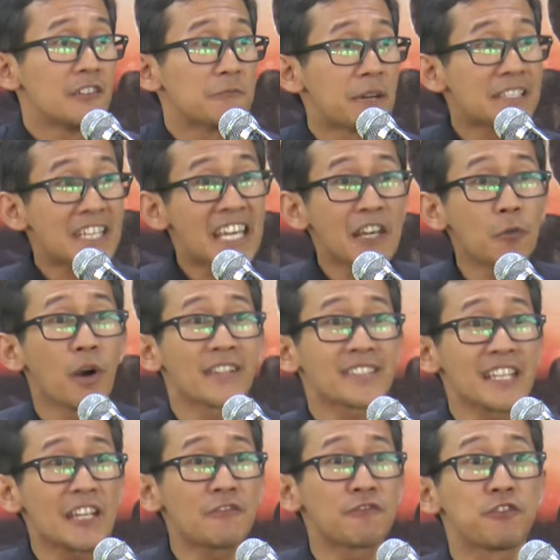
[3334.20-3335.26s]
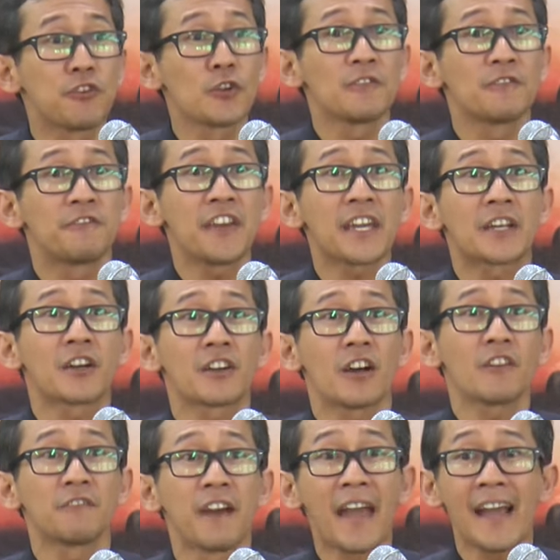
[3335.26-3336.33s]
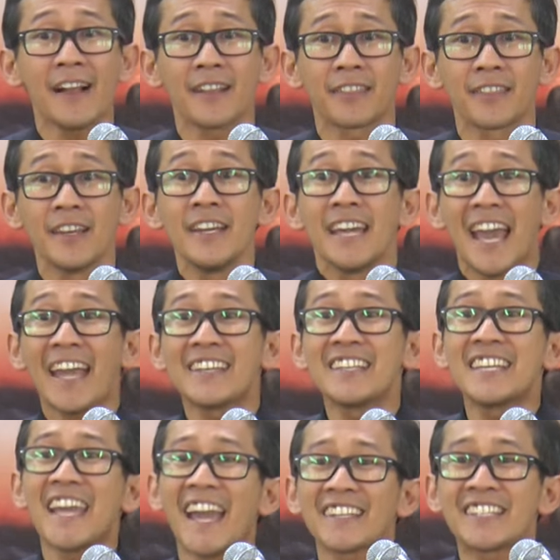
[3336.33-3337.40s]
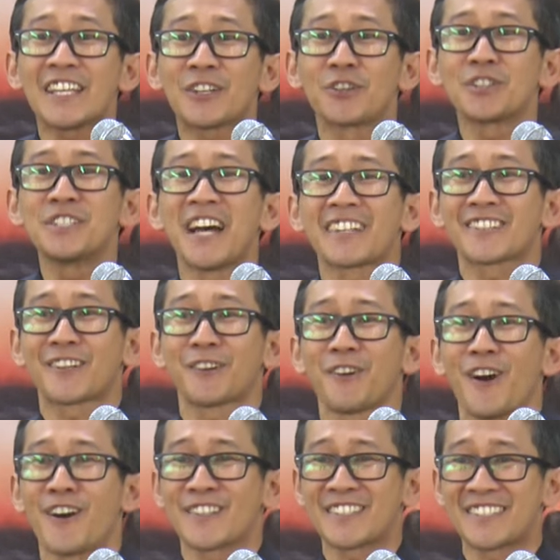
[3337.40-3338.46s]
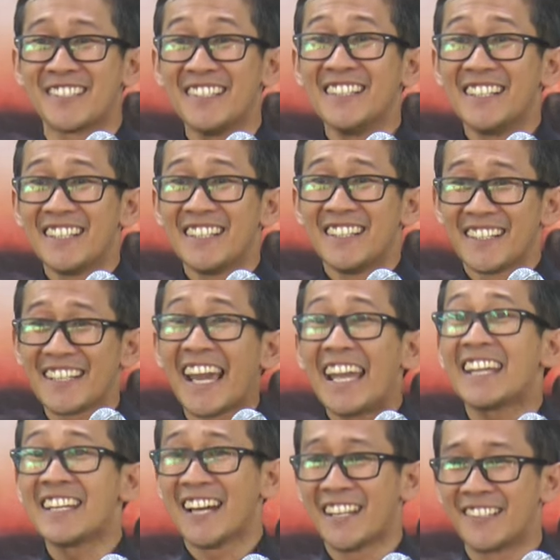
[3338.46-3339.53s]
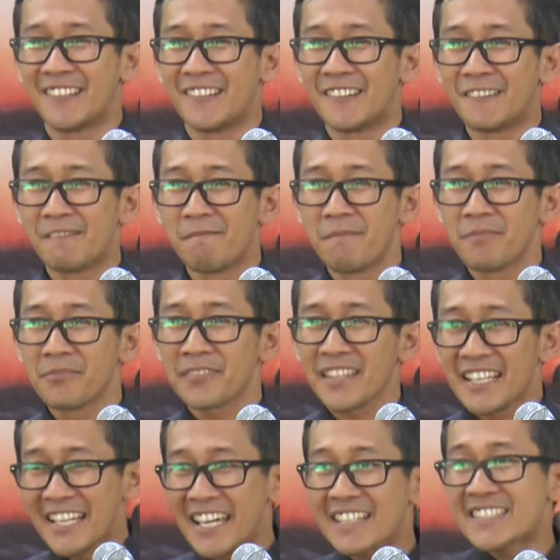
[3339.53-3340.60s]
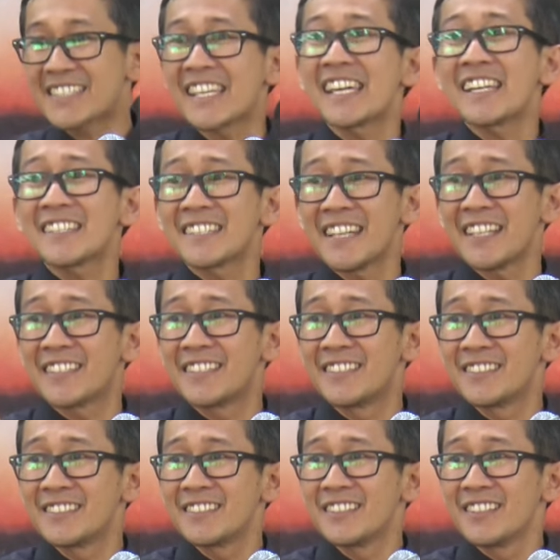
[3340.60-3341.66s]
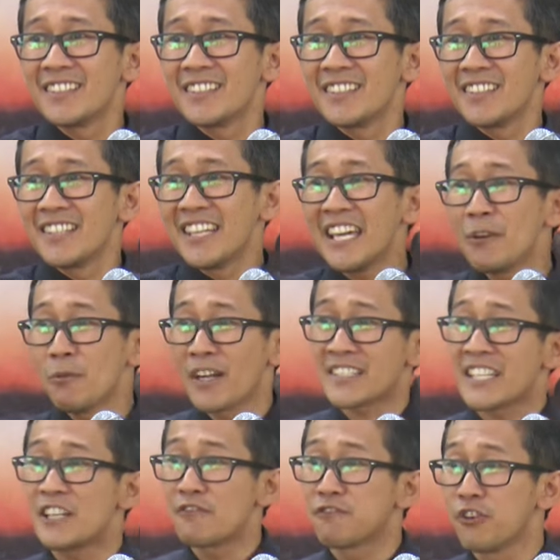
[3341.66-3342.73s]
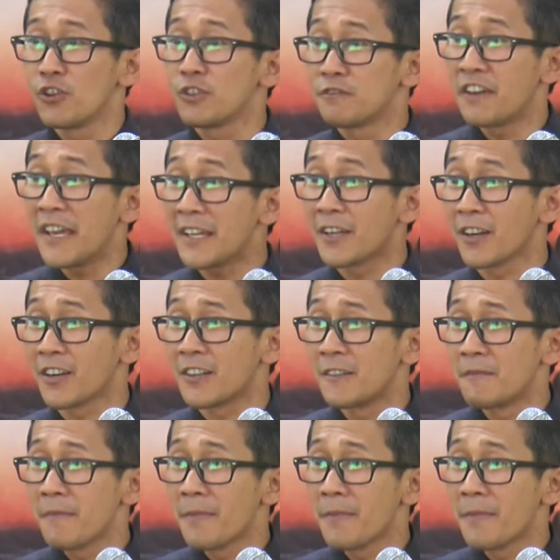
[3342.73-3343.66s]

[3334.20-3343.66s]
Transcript: but he was in full vigor of health, and yet he could not cross Canaan. He sees it. He was in full vigor.